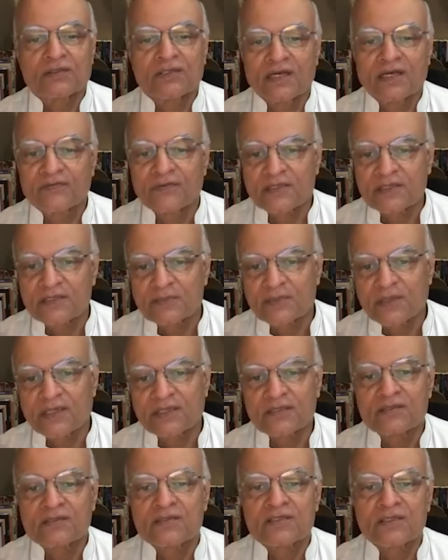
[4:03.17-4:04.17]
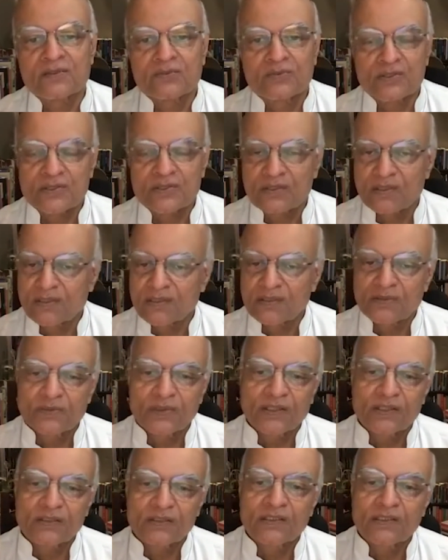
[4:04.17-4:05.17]
Life expectancy was
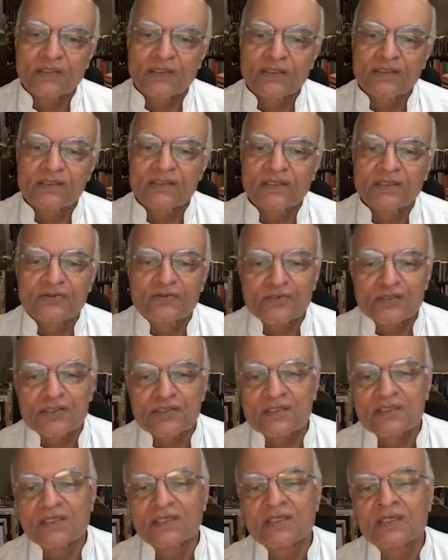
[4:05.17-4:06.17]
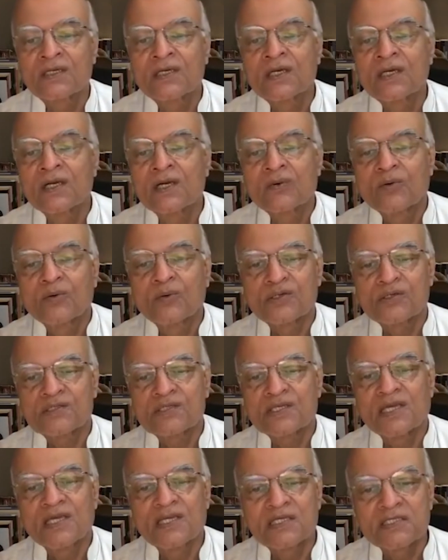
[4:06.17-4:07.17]
31 years, literacy
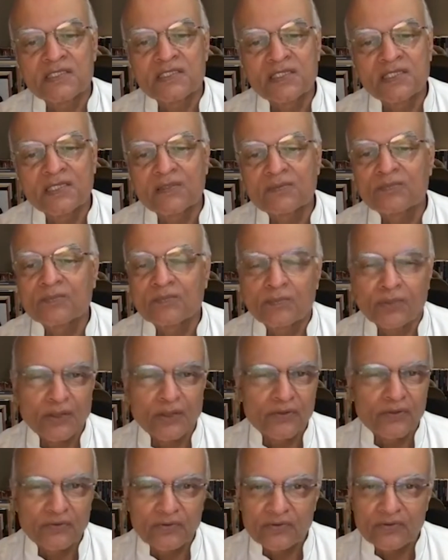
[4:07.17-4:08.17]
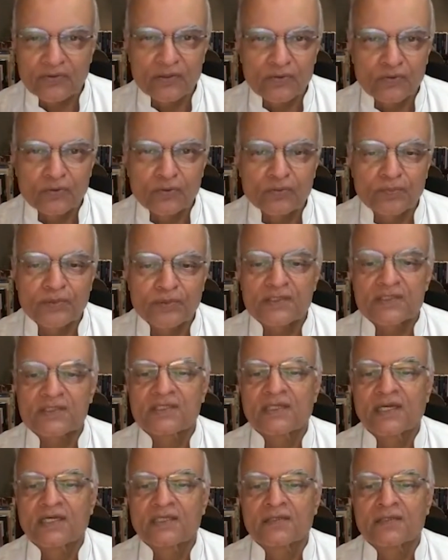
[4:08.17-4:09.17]
was
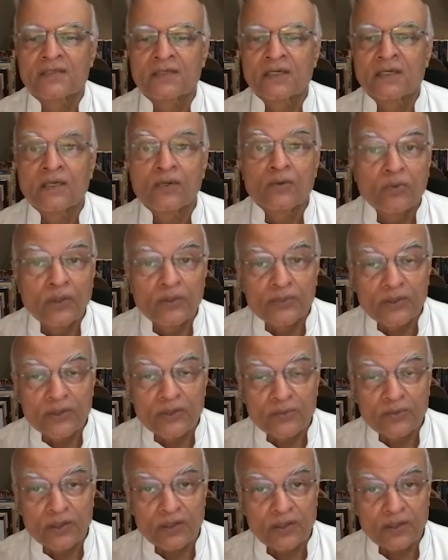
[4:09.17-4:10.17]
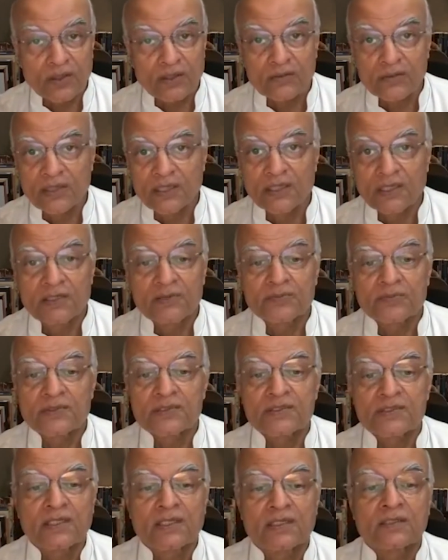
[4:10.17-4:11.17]
18.32%, women were around
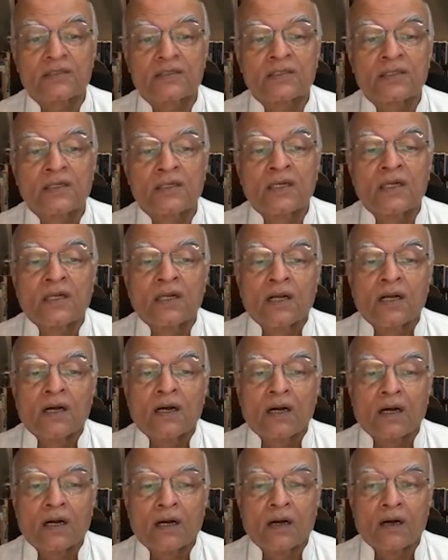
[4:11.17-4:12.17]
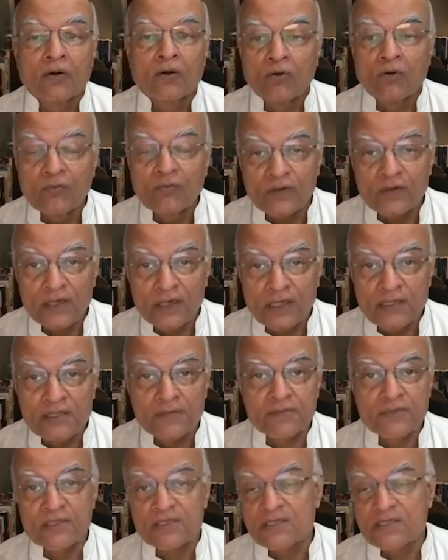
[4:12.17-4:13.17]
8%, over
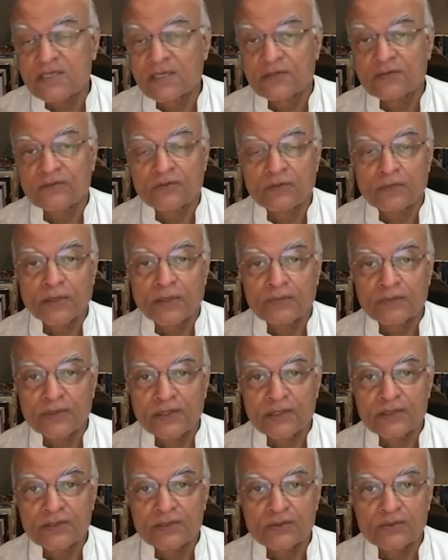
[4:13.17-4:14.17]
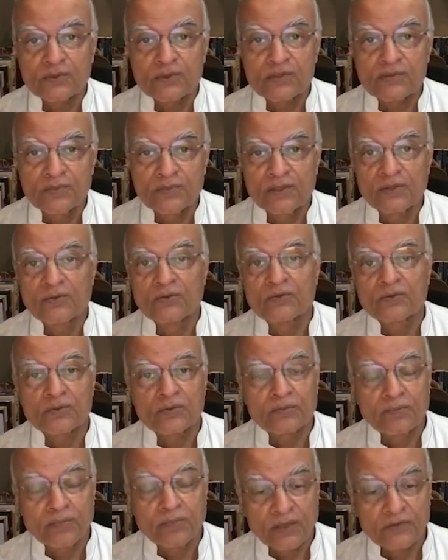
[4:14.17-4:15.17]
80% of the population was
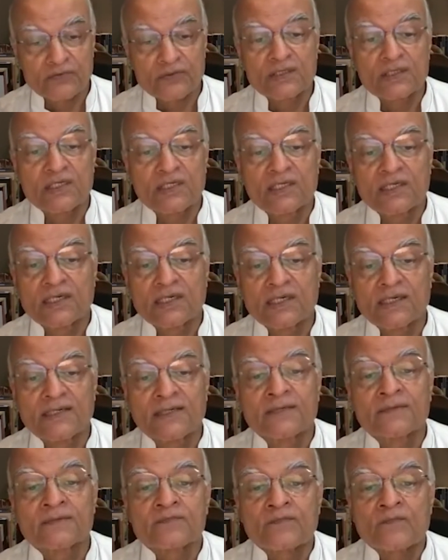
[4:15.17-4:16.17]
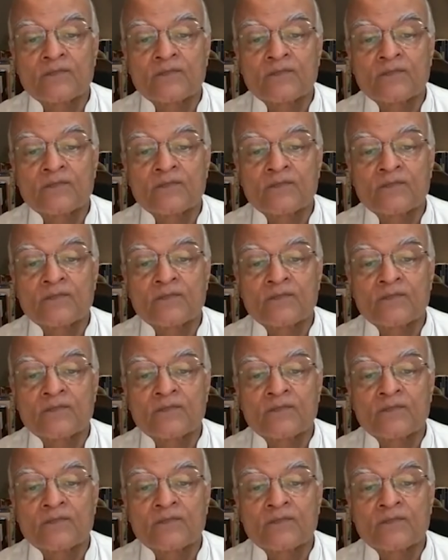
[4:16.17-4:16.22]
below poverty line.